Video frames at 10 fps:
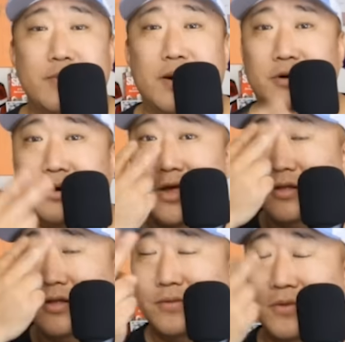Remember,
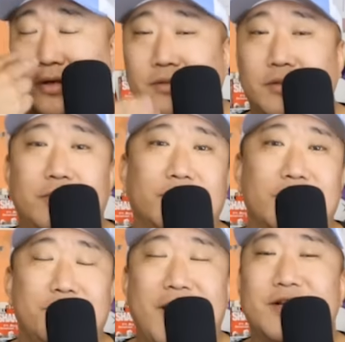you know,
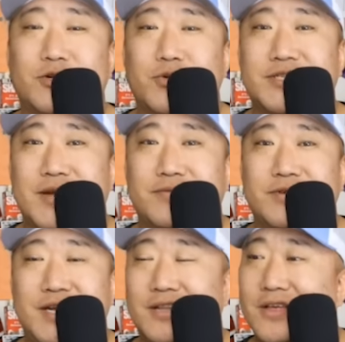back in
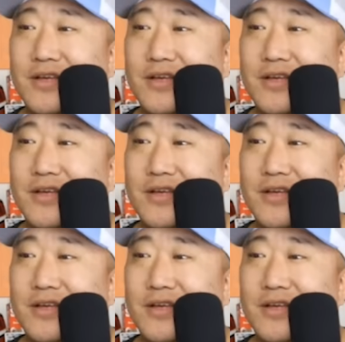2017,